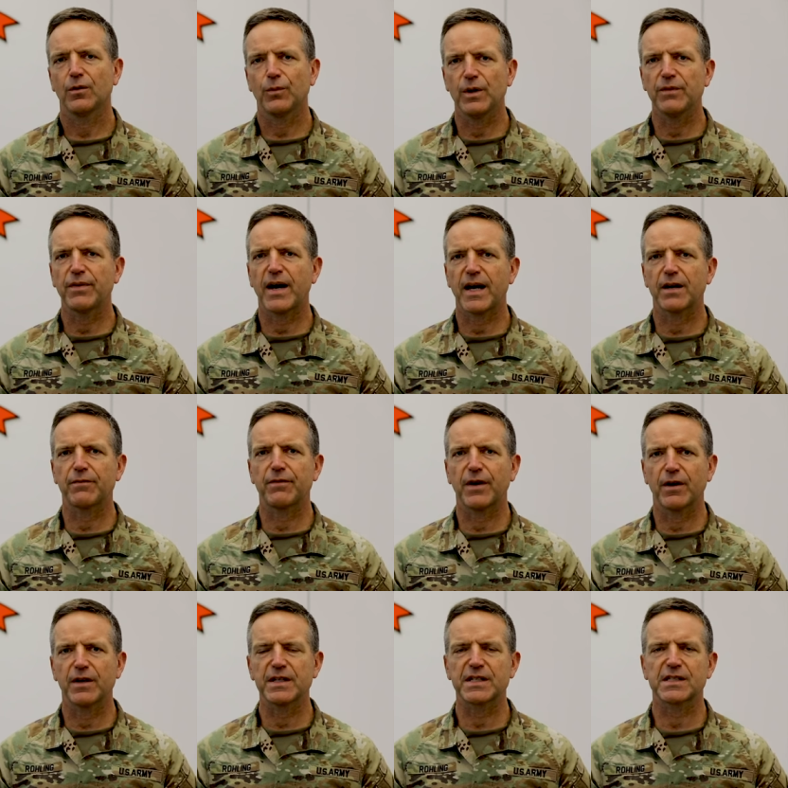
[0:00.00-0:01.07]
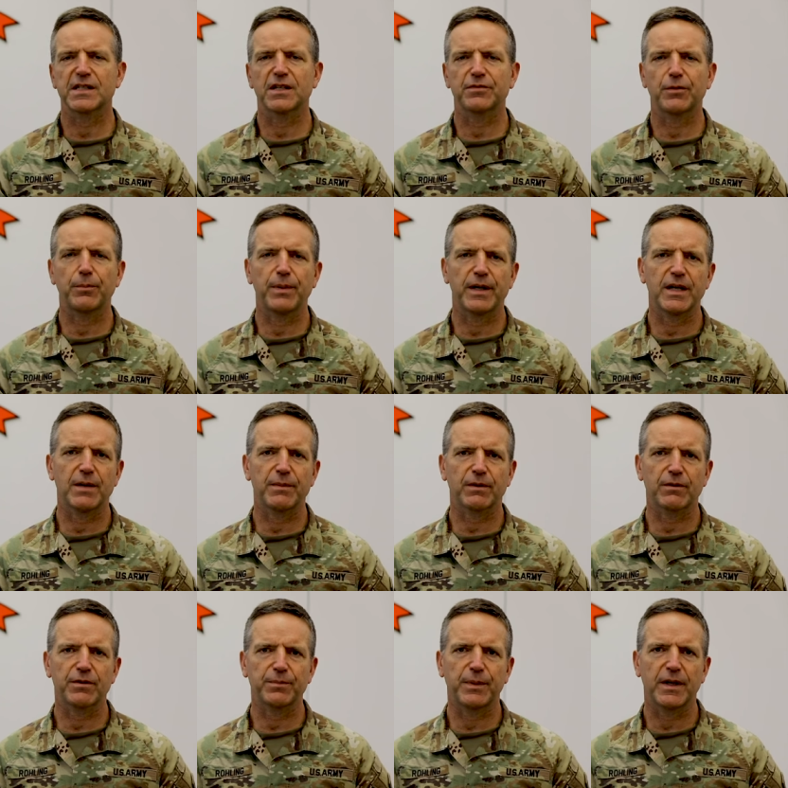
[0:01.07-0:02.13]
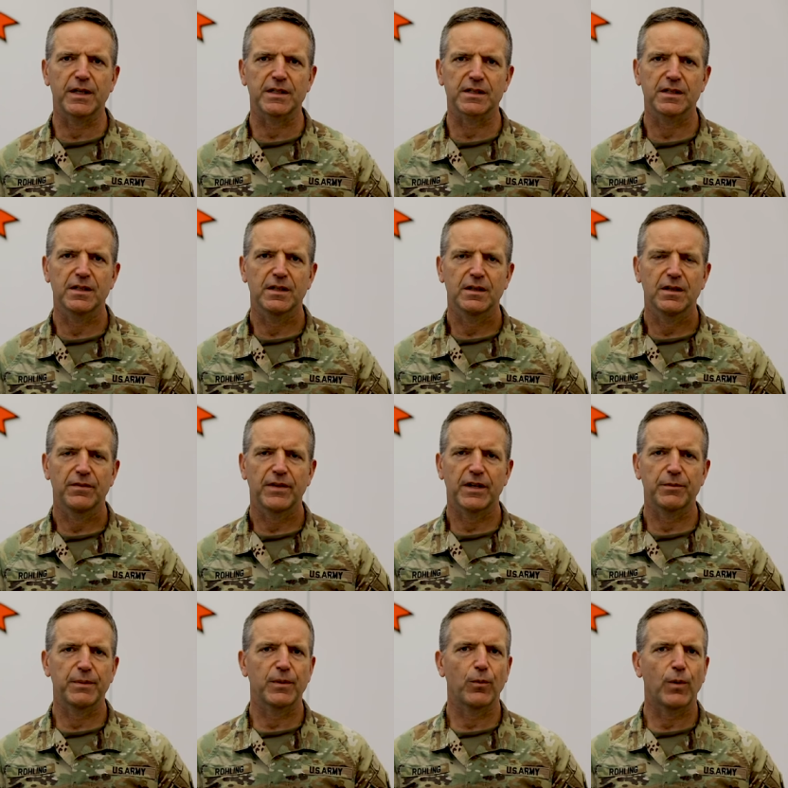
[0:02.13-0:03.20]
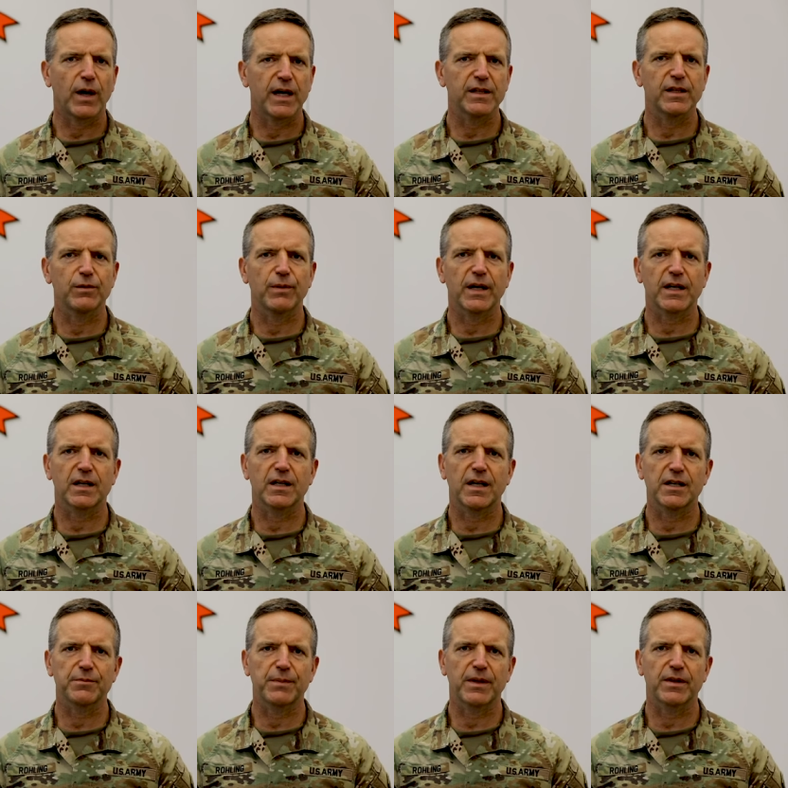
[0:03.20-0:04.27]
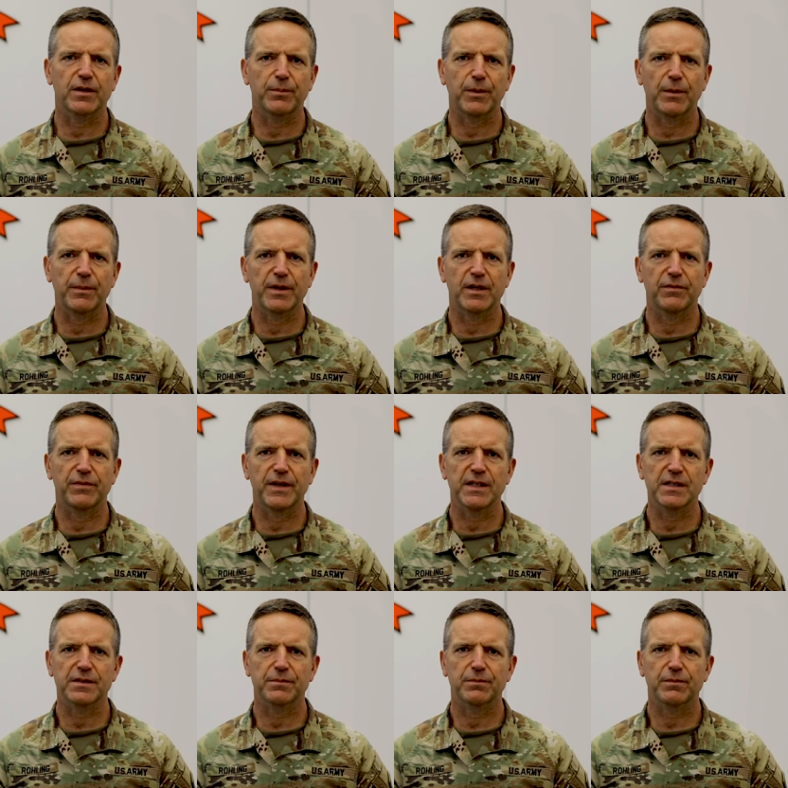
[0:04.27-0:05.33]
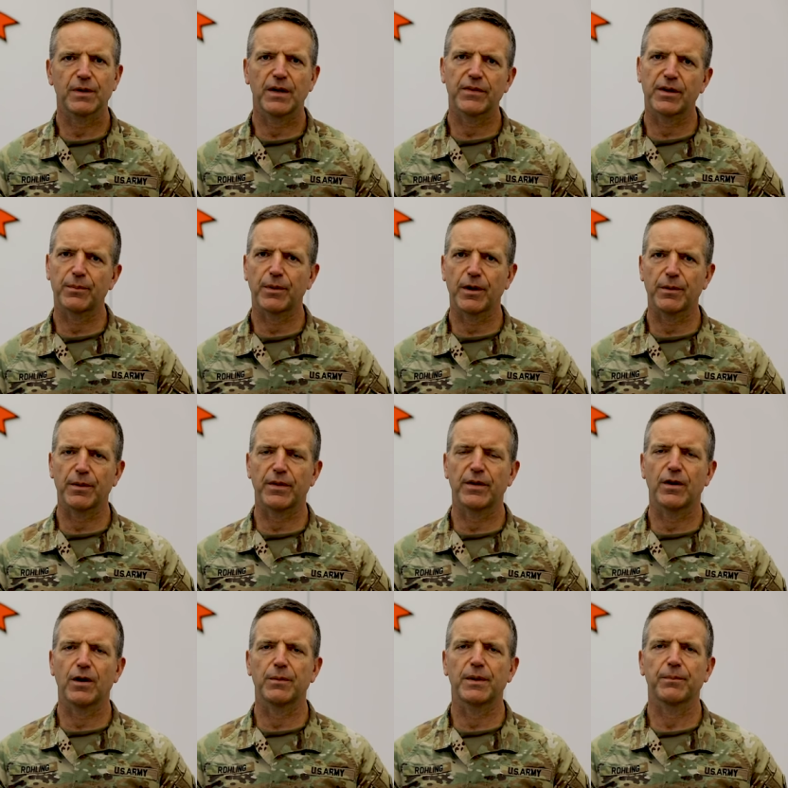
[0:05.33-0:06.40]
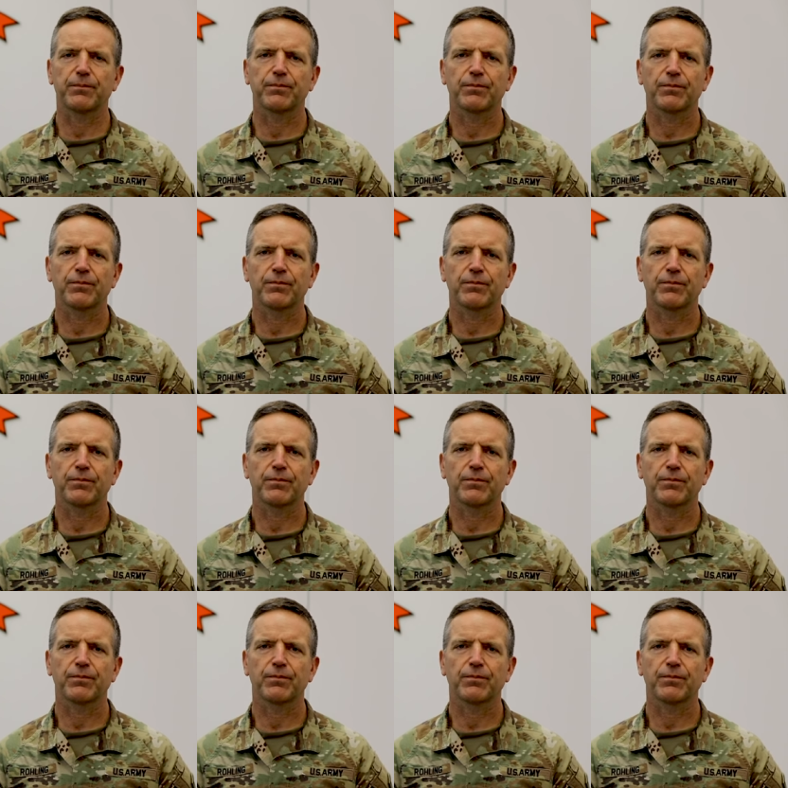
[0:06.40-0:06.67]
We've had a very successful pandemic response that has been widely recognized by the Department of Defense and the Department of the Army.